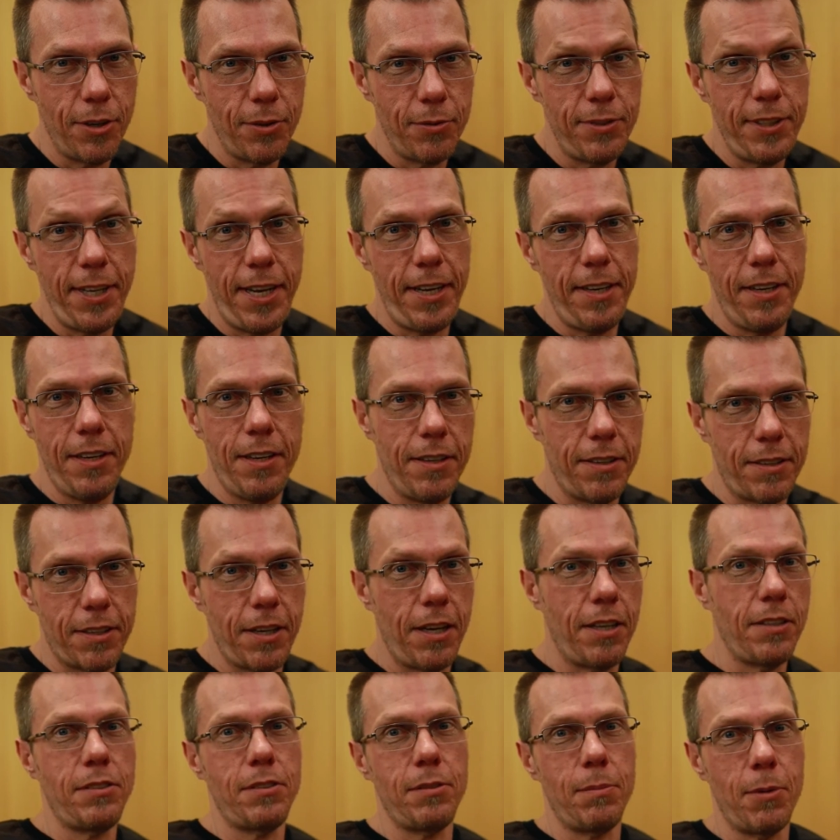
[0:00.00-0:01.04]
date a
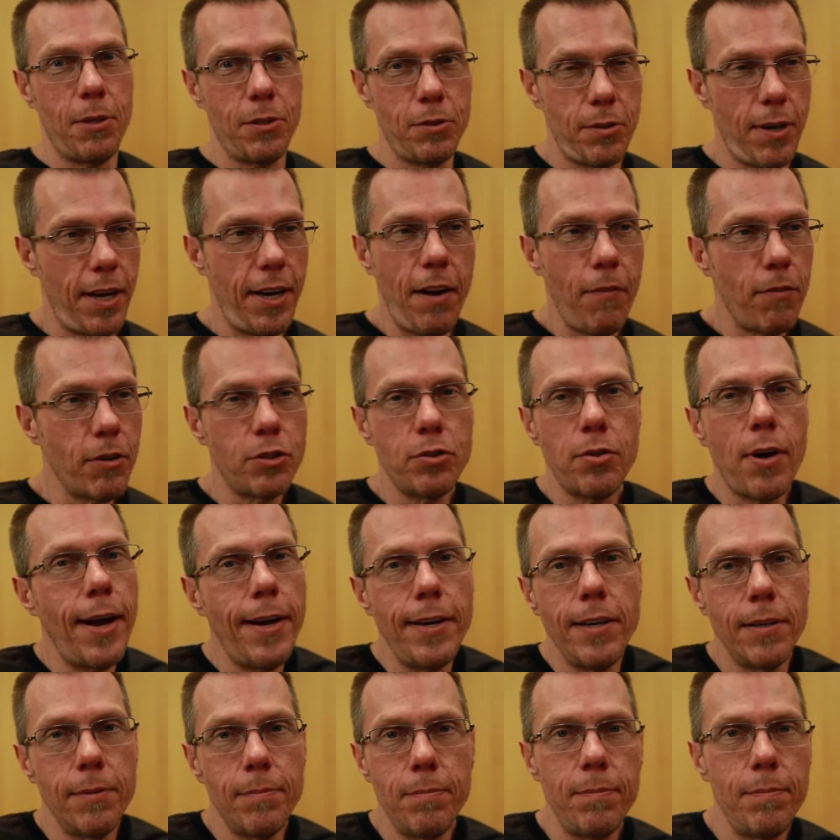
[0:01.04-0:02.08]
customer. So I never tried
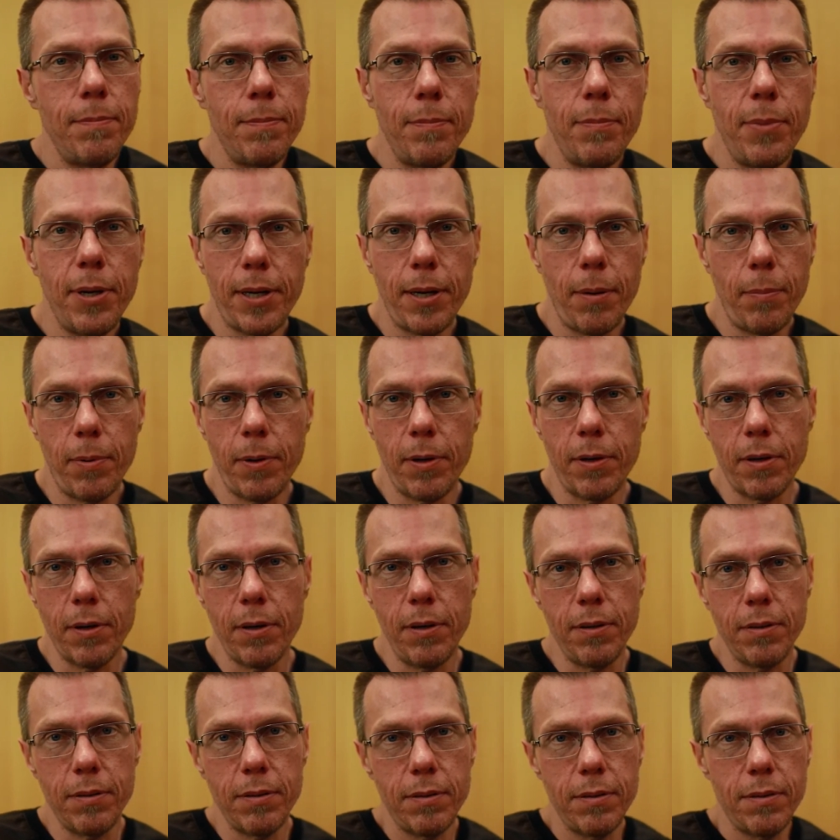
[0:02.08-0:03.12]
to pick up a
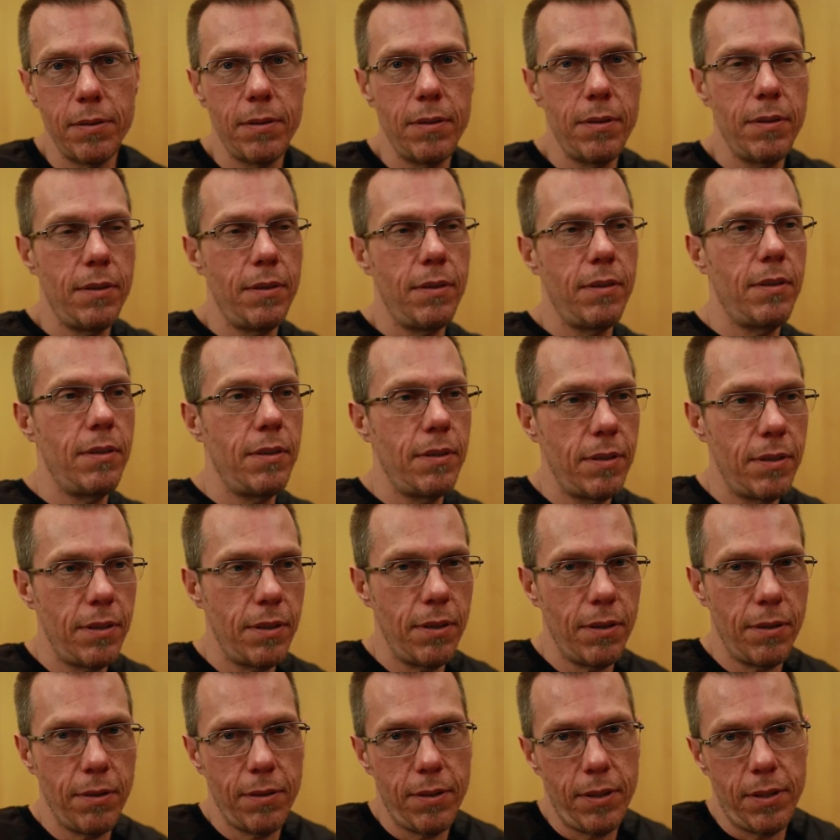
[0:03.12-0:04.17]
girl,
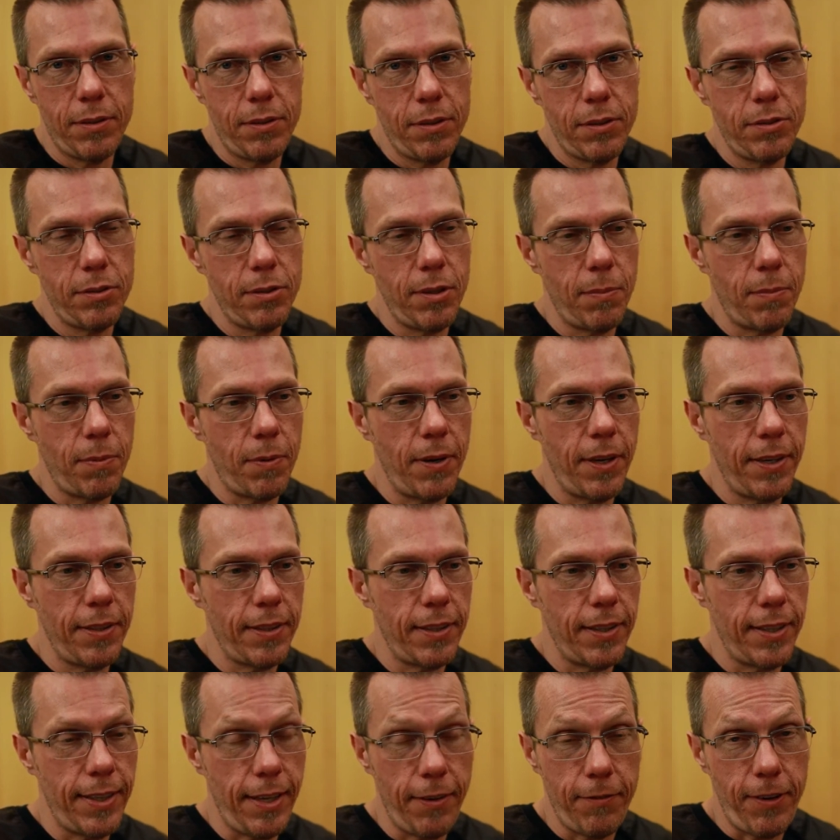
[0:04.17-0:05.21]
a stripper or anything
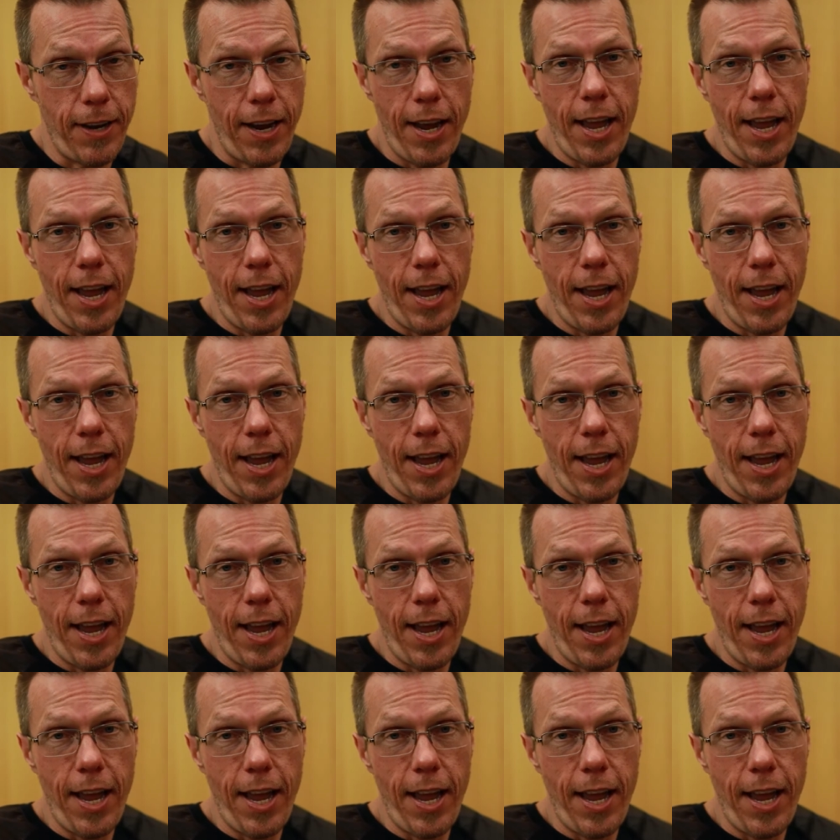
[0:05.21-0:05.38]
like that.